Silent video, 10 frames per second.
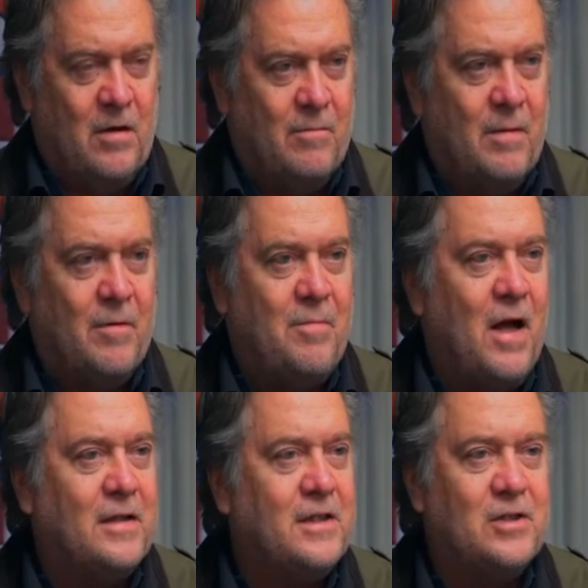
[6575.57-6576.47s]
Remember,
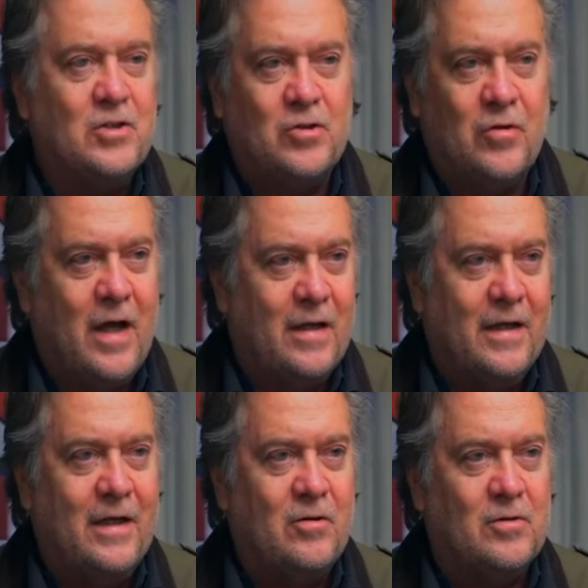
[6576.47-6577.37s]
politicians are not
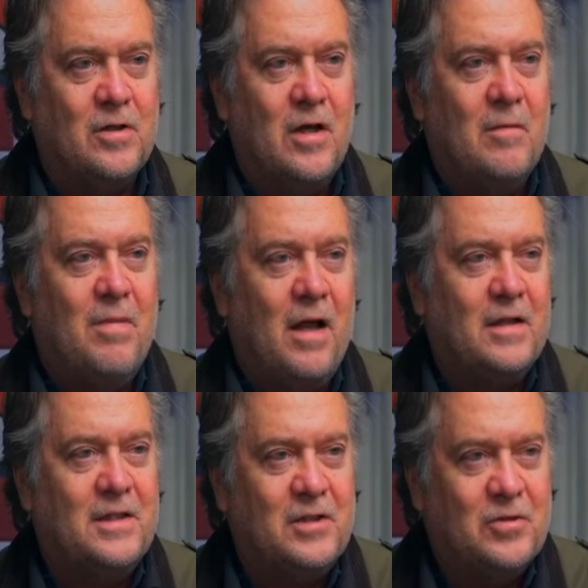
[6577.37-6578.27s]
leaders.
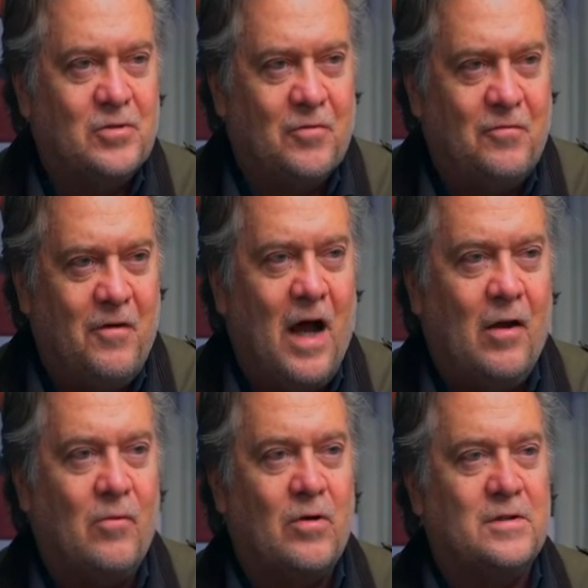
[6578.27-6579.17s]
Politicians are
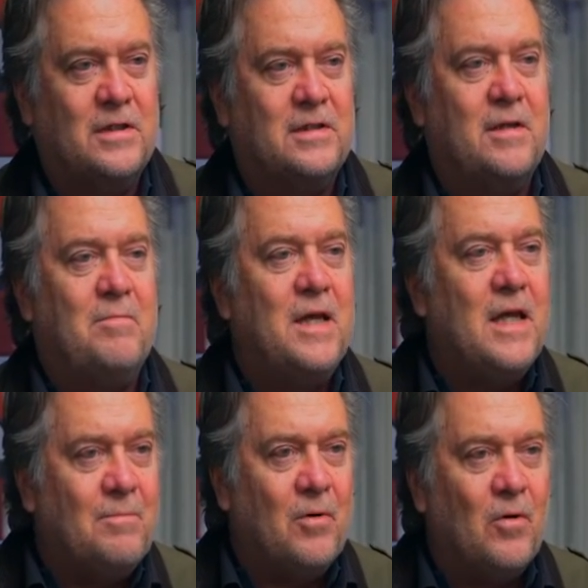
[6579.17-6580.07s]
followers. It's the
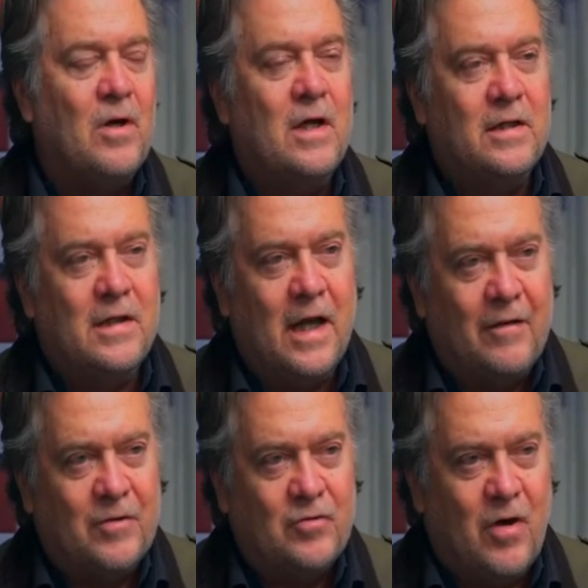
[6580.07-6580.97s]
people that have
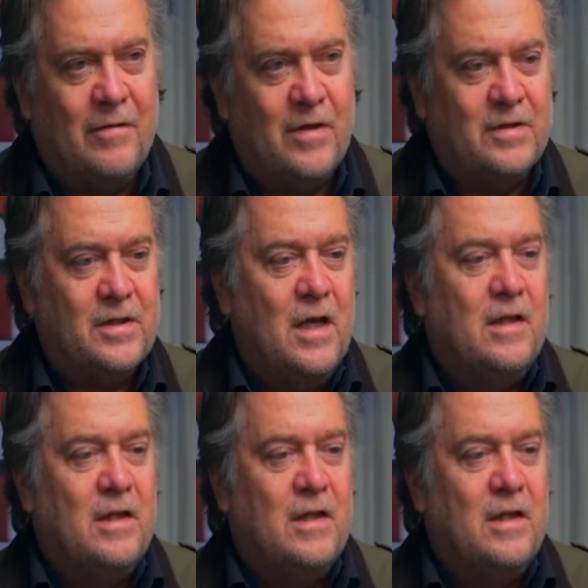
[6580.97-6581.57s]
to drive this.